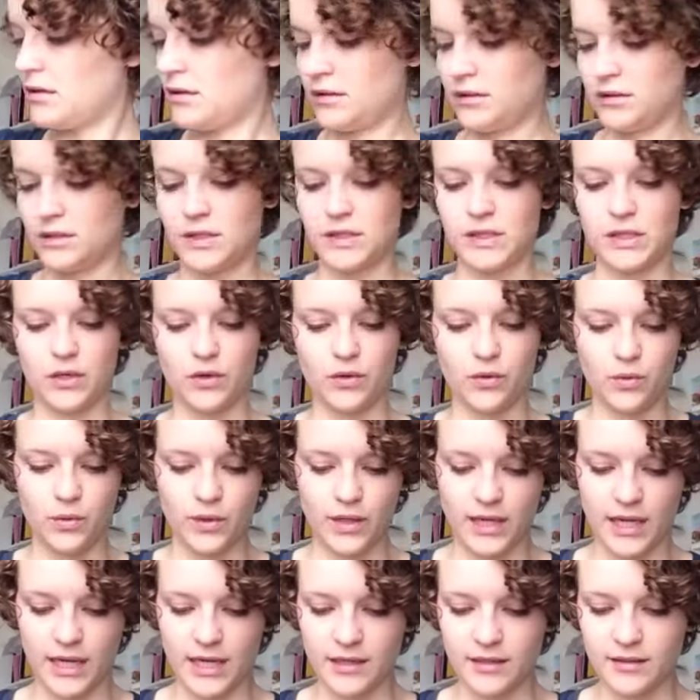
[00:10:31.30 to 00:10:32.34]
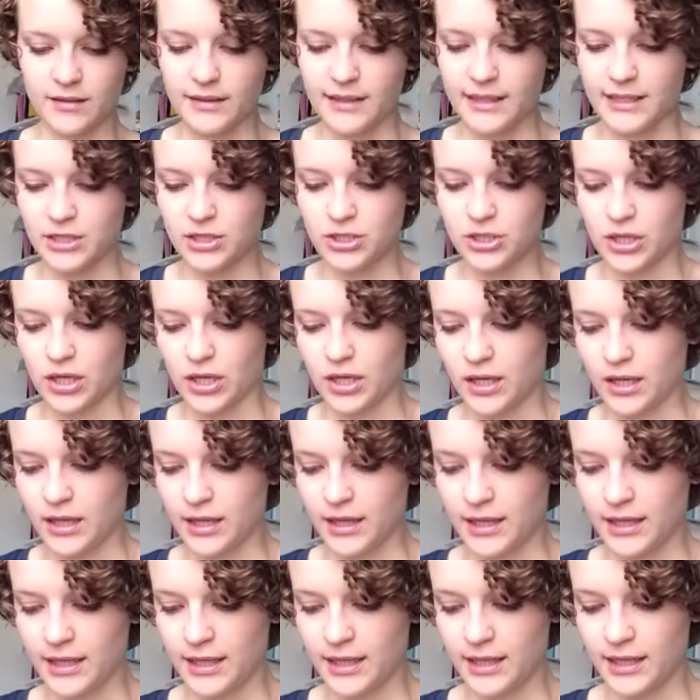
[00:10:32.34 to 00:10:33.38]
So the Candlelit shawl
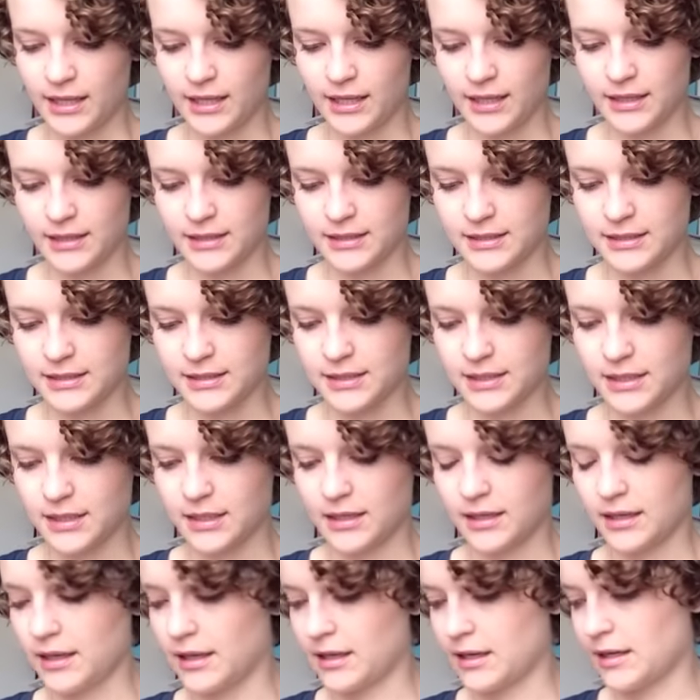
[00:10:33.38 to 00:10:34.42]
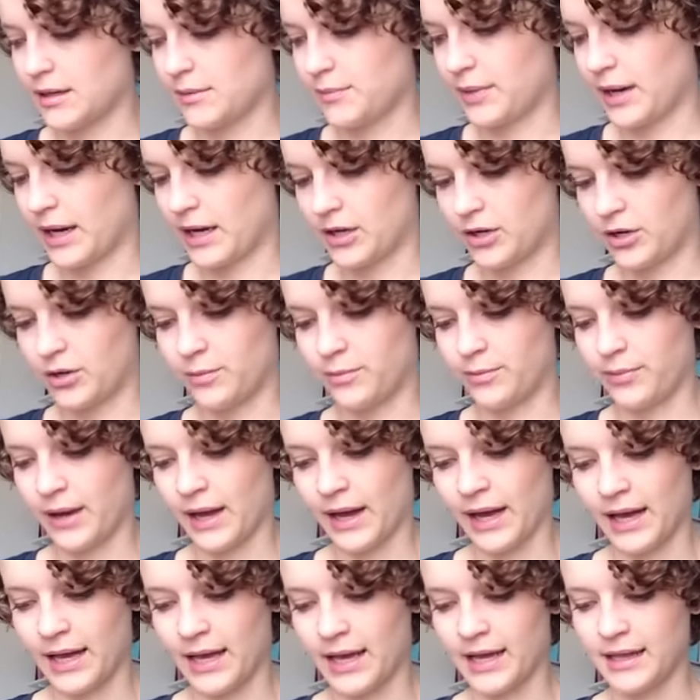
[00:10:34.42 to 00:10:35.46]
is patterned
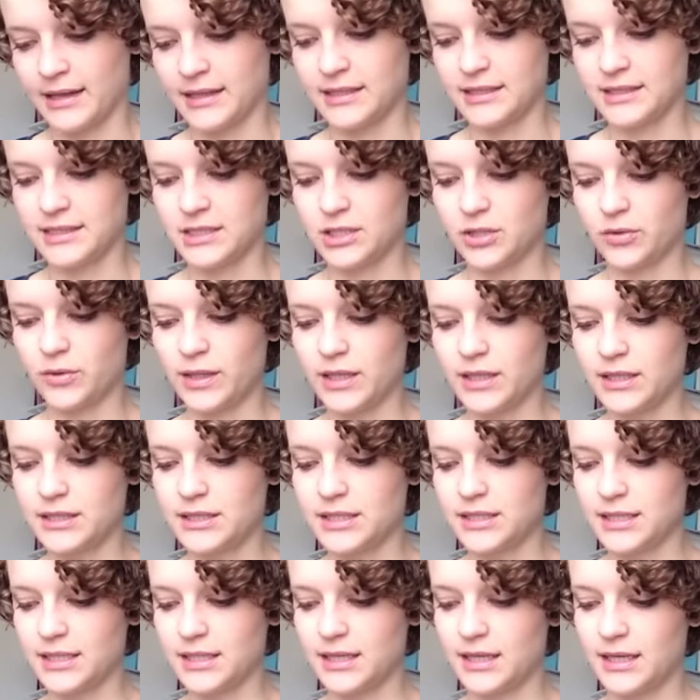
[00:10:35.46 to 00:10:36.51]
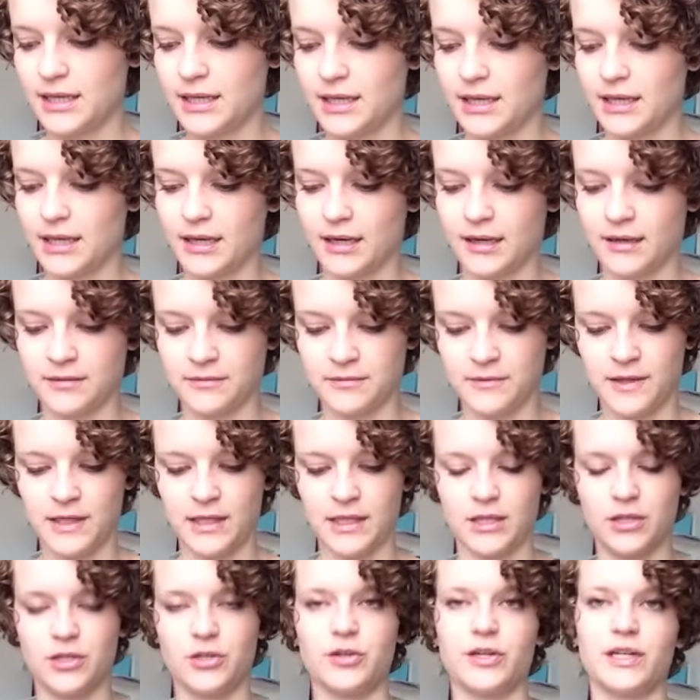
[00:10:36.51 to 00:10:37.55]
by Helen Stewart of the
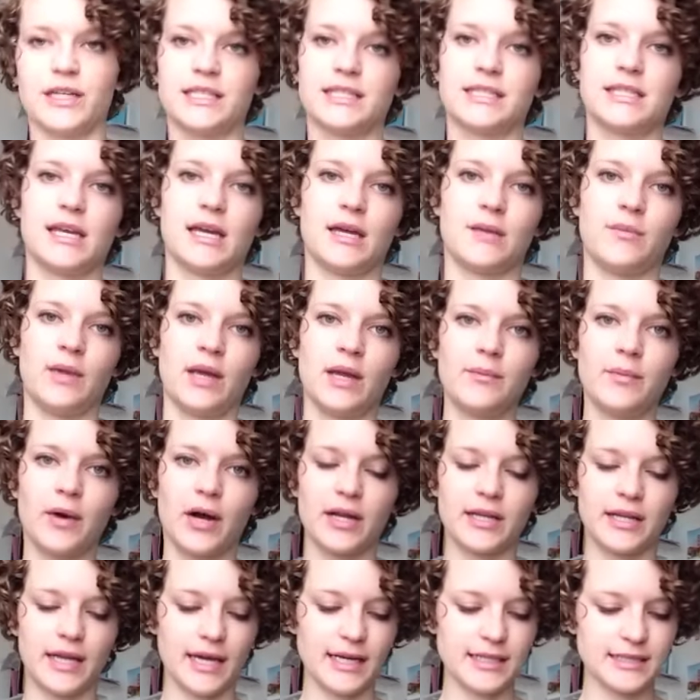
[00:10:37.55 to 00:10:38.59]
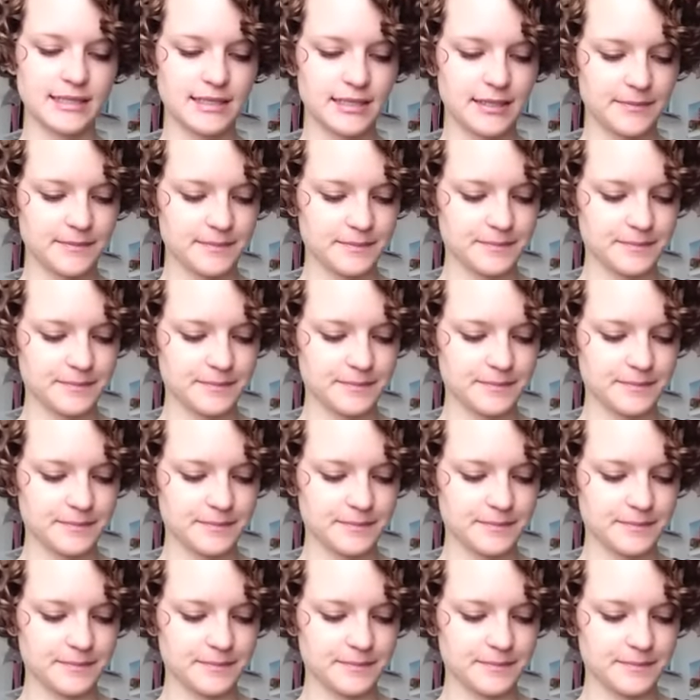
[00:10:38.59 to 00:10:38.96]
Curious Handmade podcast.